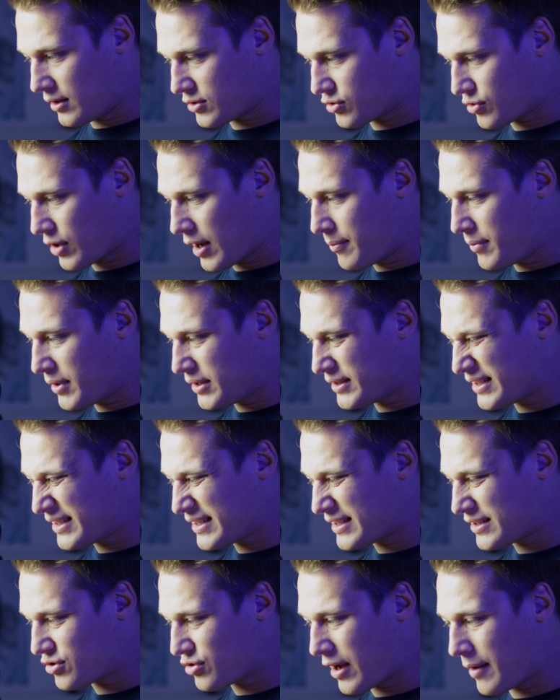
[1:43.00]
not Tremblant,
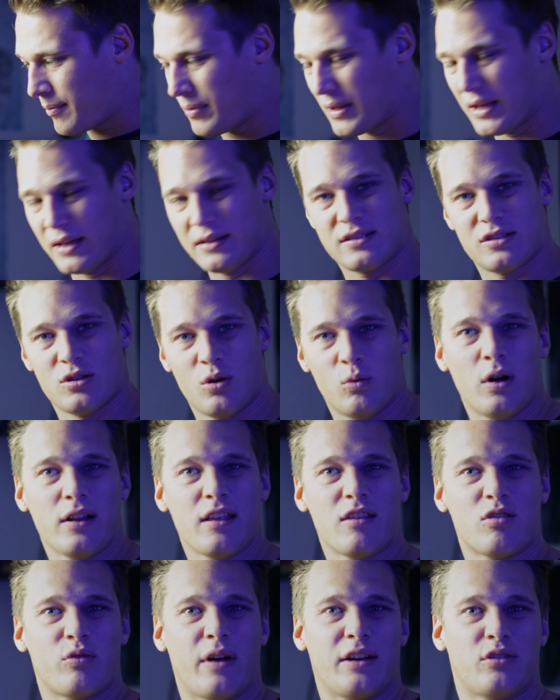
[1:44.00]
it's Tremblant. So
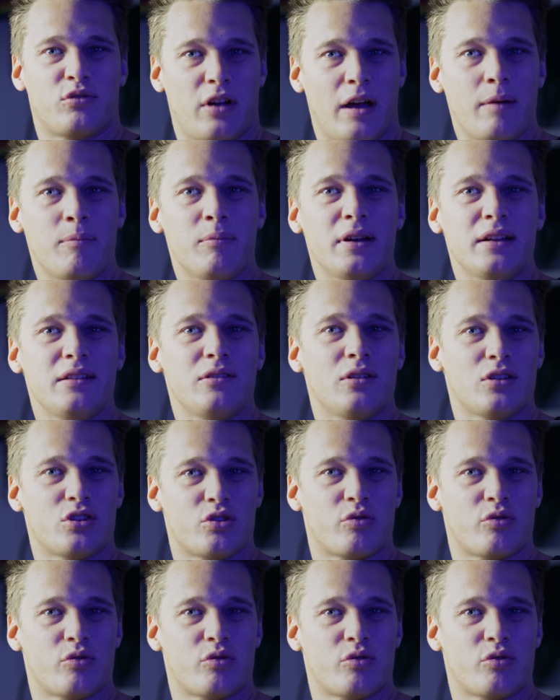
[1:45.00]
what is right, Tremblant or